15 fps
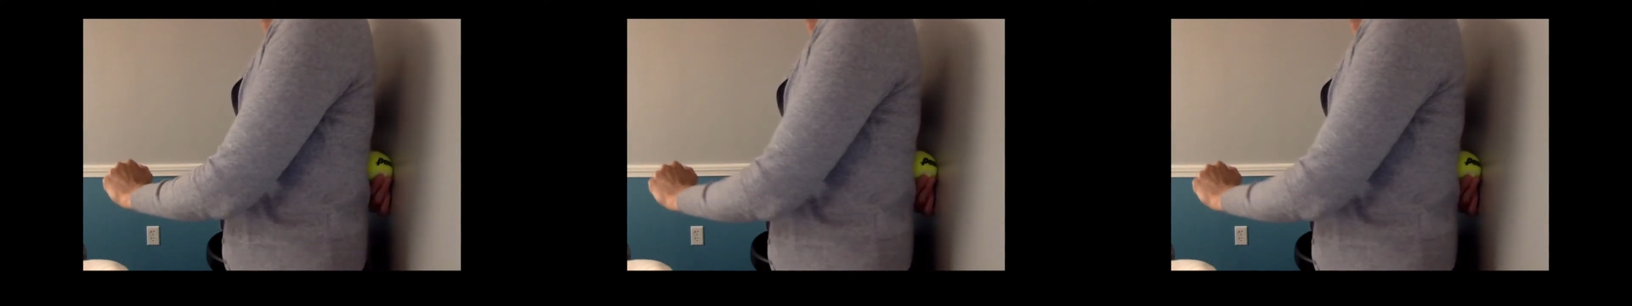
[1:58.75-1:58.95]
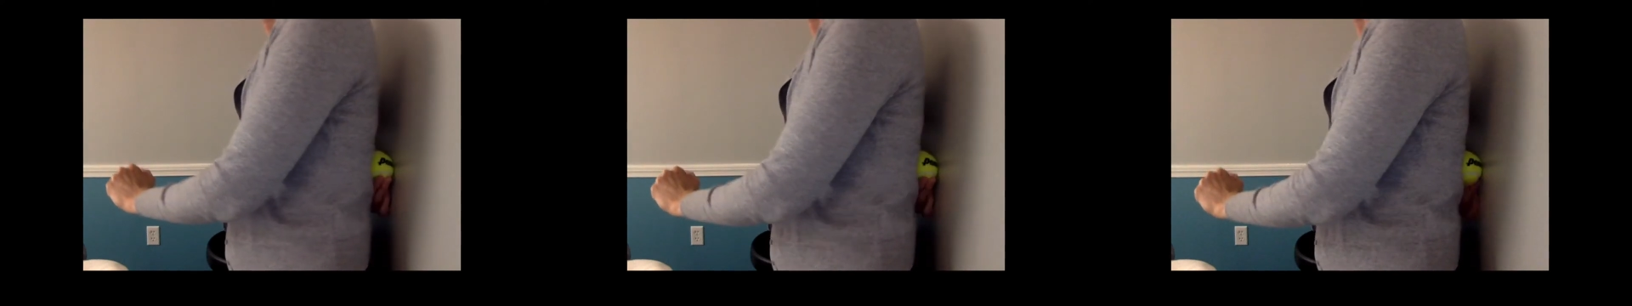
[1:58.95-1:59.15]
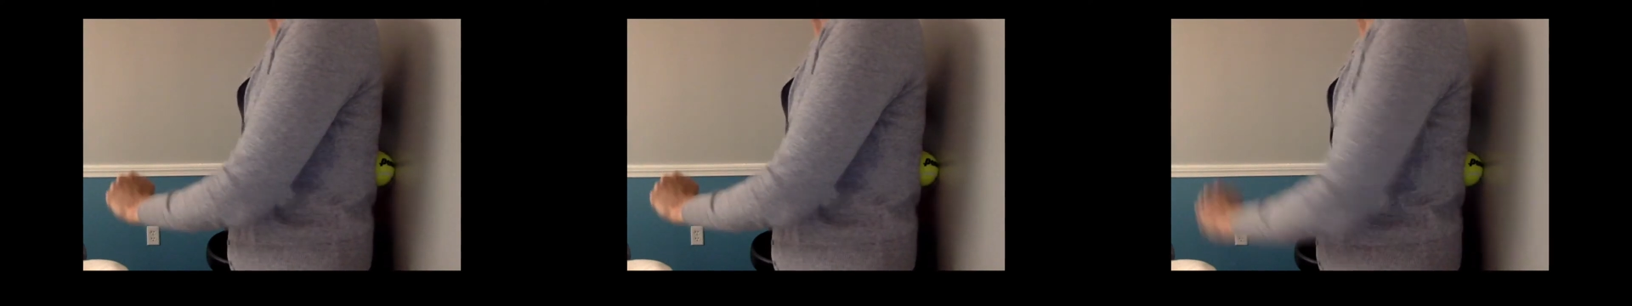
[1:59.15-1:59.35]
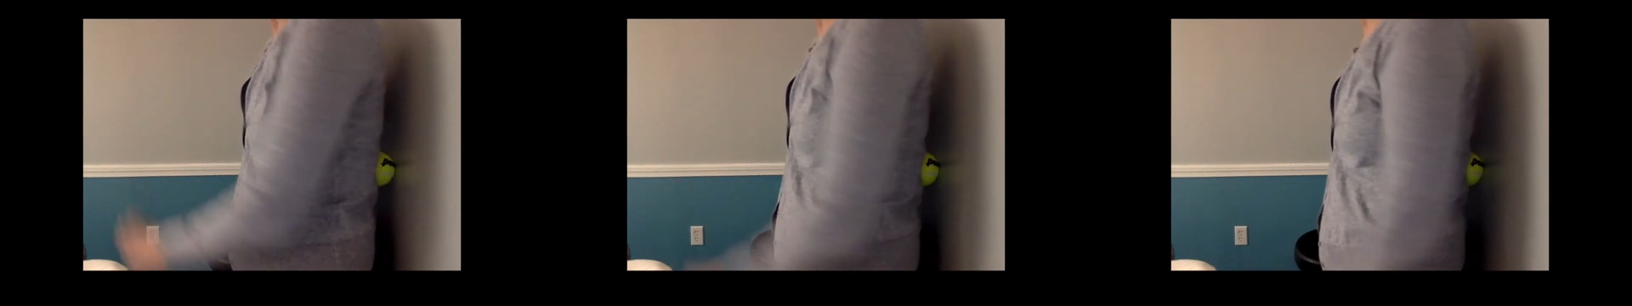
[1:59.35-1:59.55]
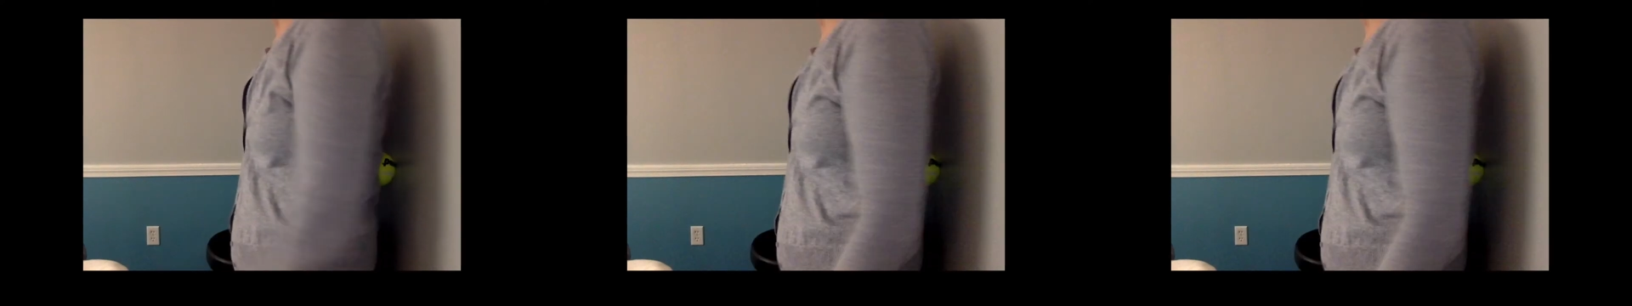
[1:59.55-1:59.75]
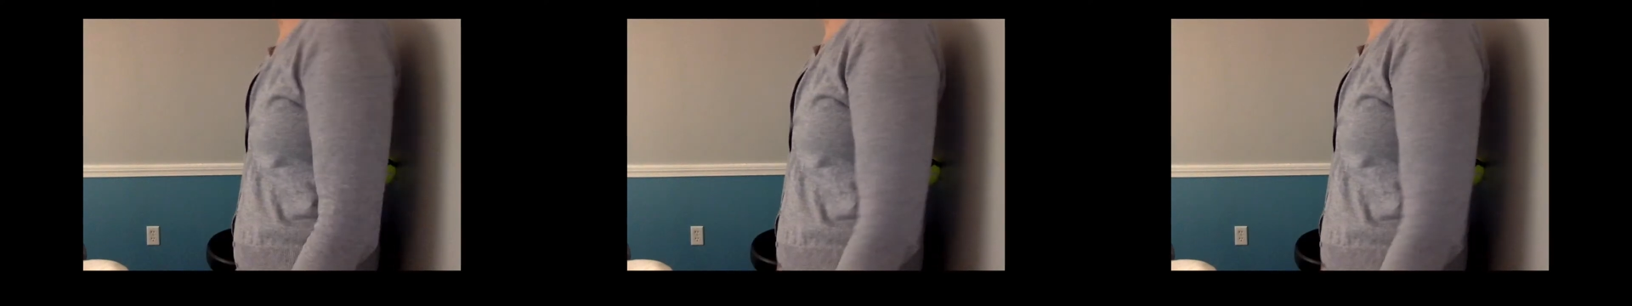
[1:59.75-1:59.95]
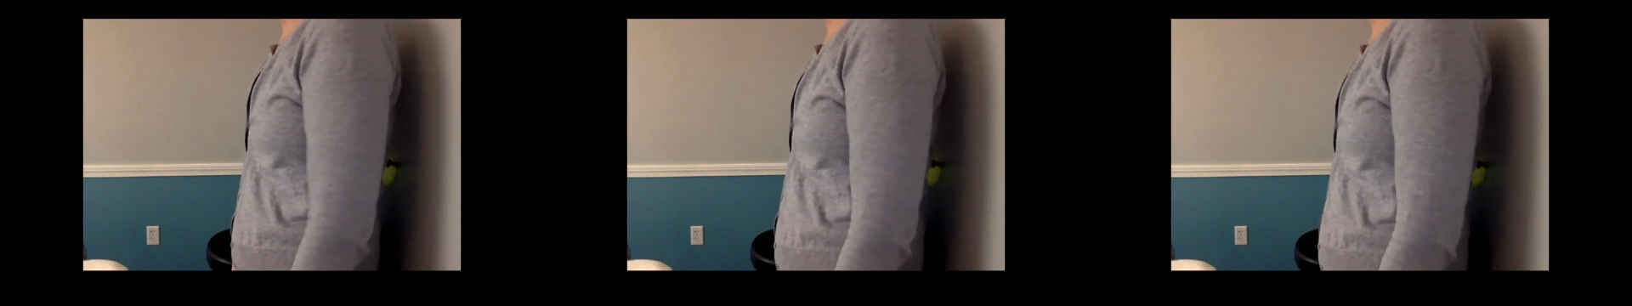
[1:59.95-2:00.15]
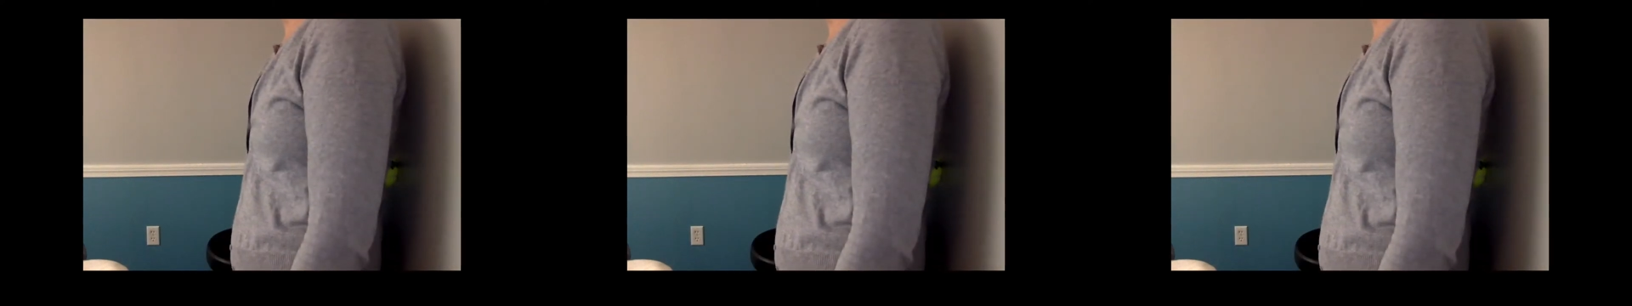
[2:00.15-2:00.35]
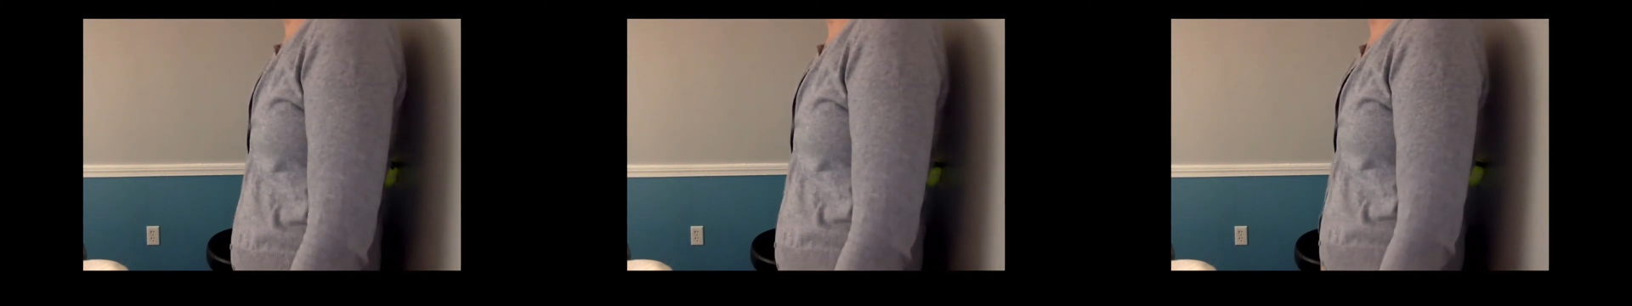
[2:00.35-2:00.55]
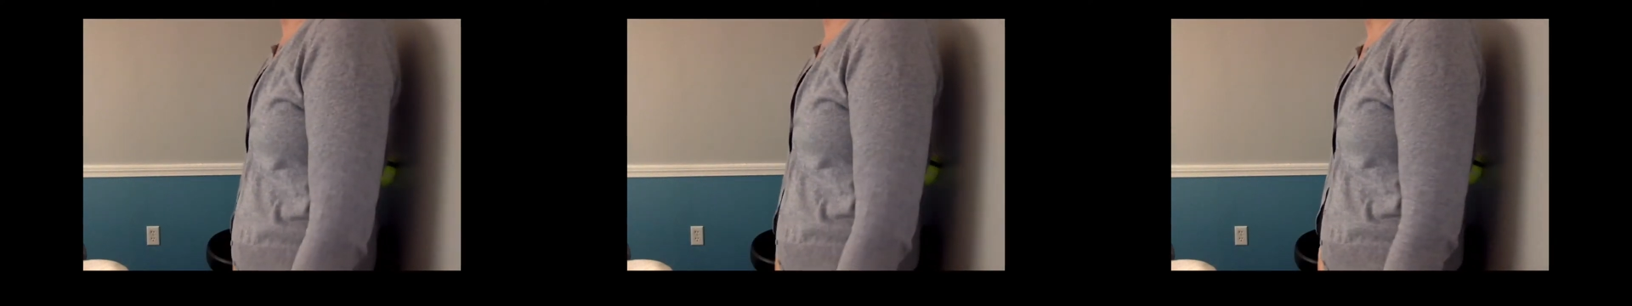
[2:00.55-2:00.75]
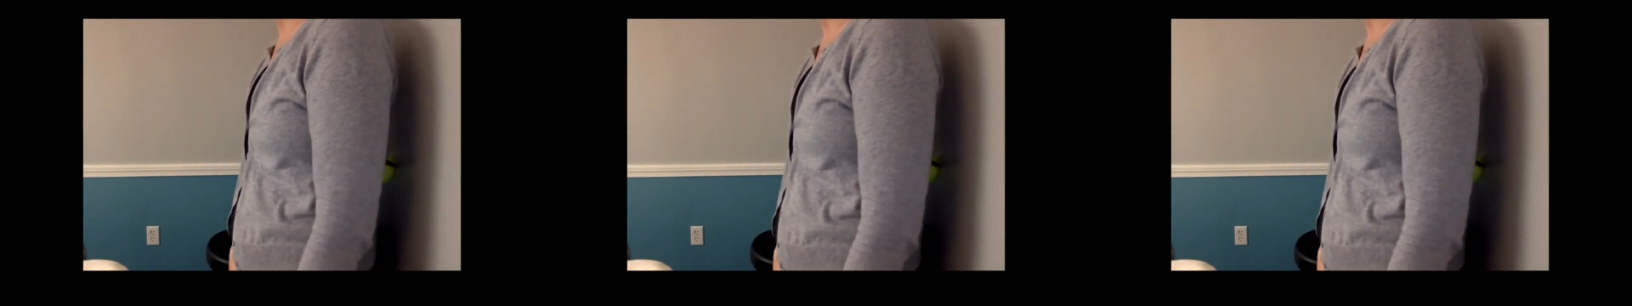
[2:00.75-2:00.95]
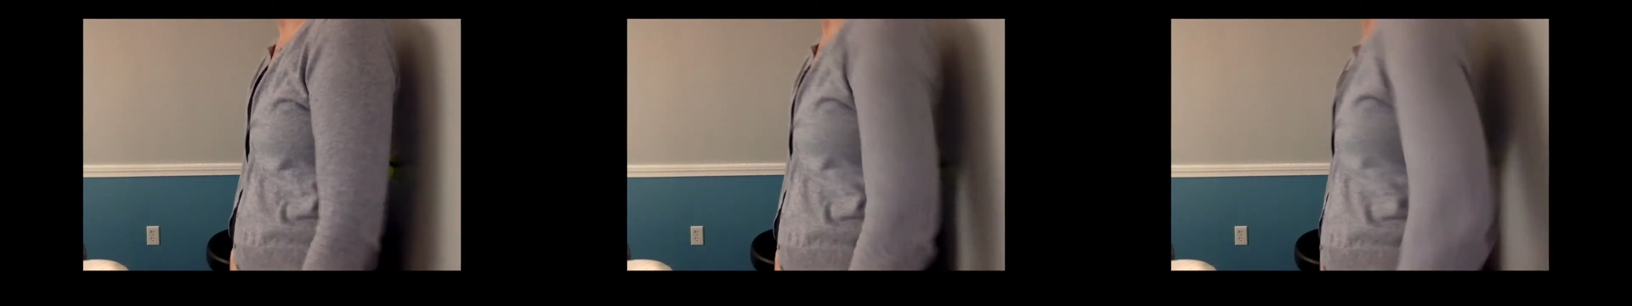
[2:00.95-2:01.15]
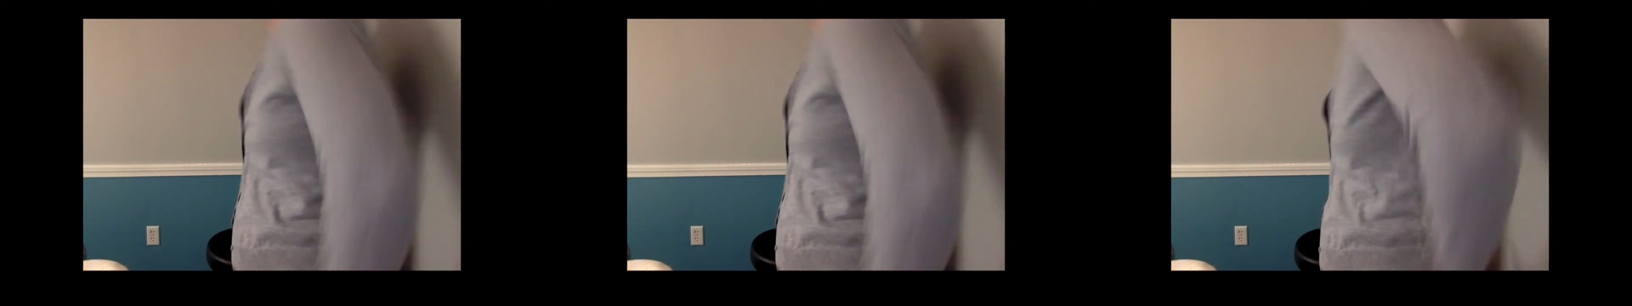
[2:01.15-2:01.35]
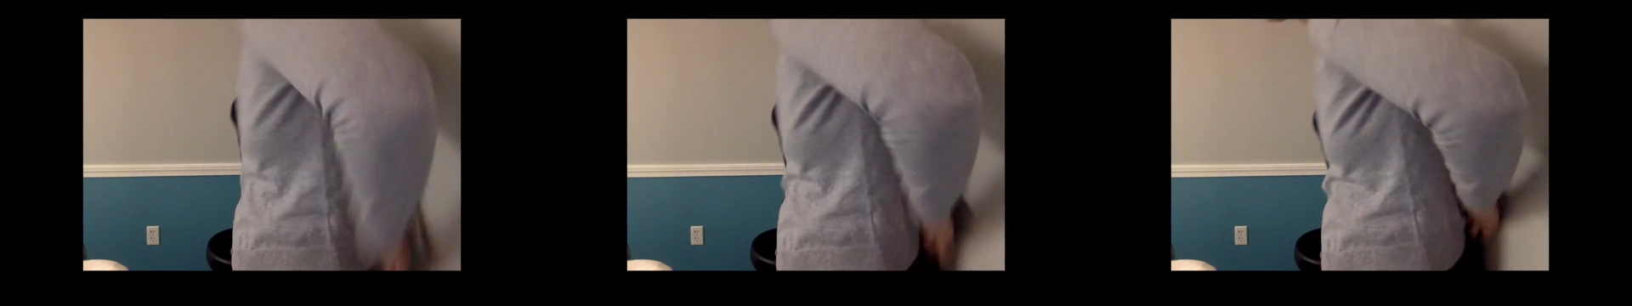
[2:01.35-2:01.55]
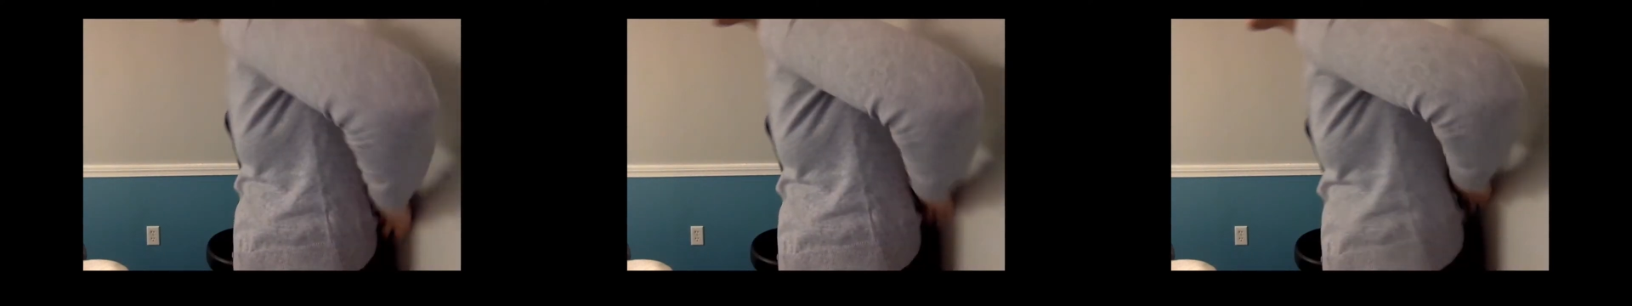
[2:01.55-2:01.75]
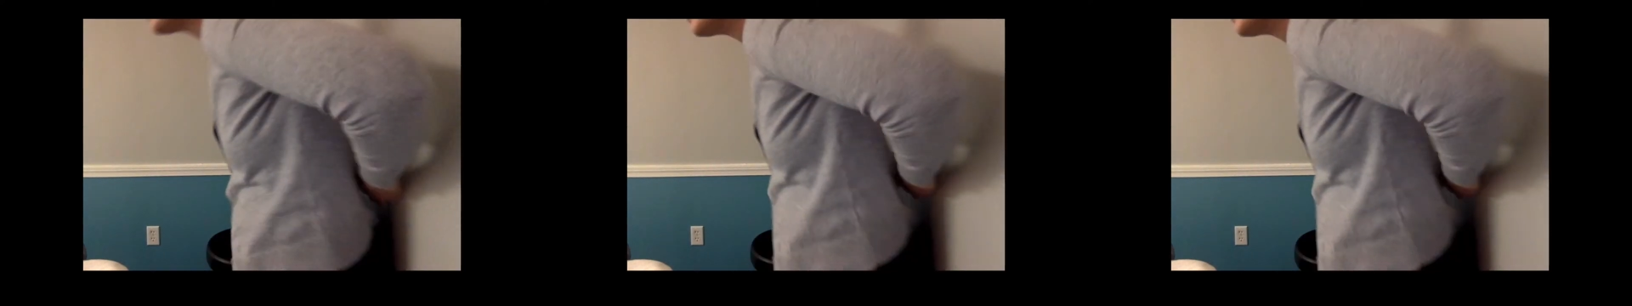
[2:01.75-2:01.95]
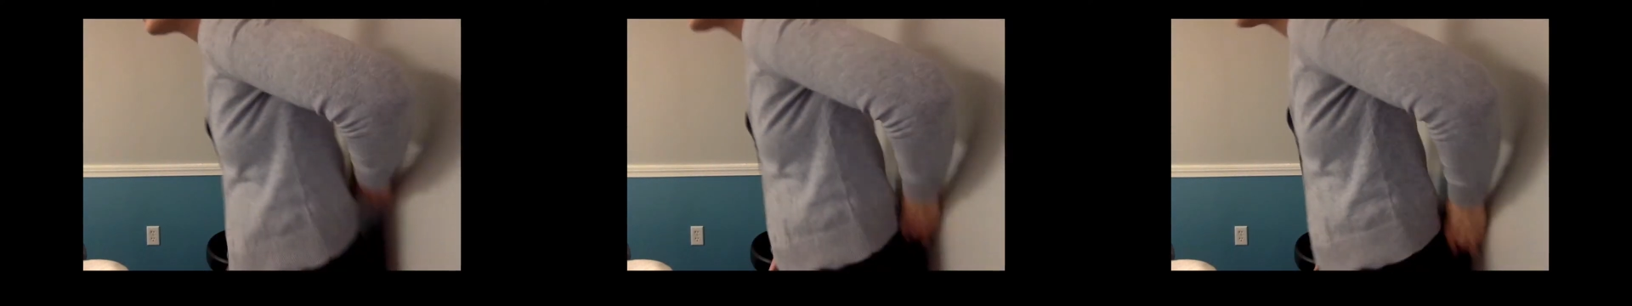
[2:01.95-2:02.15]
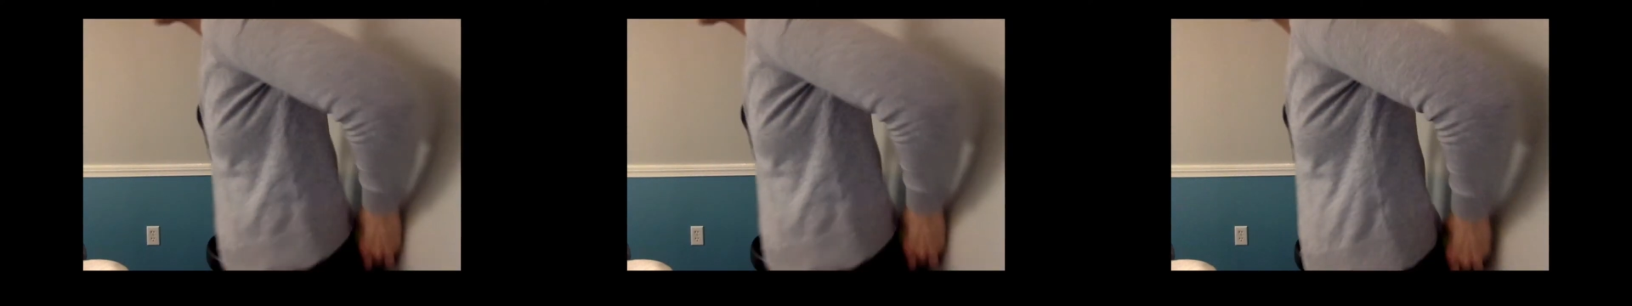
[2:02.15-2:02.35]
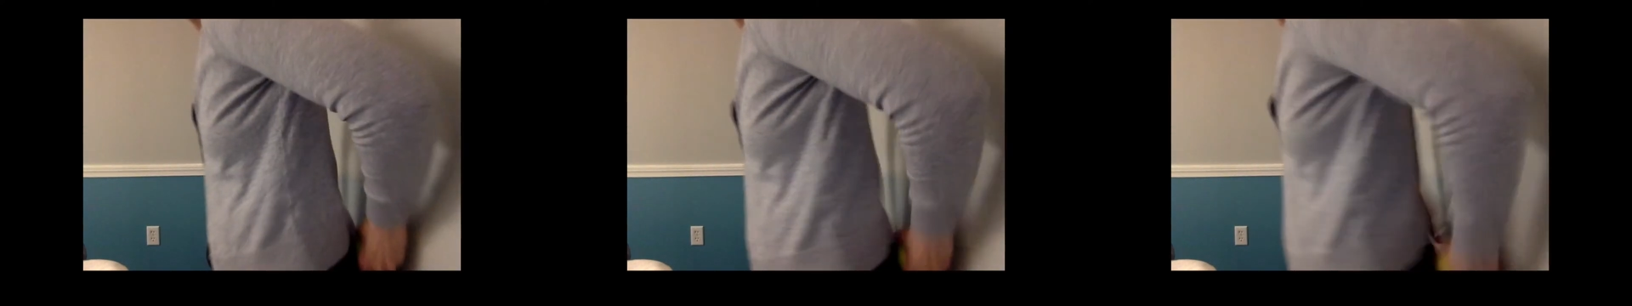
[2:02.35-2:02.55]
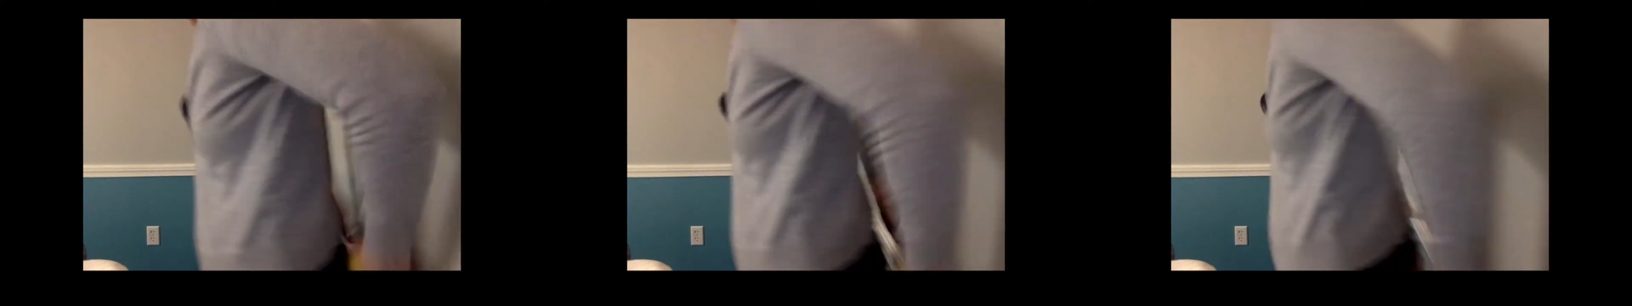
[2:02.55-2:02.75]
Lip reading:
(no speaker visible)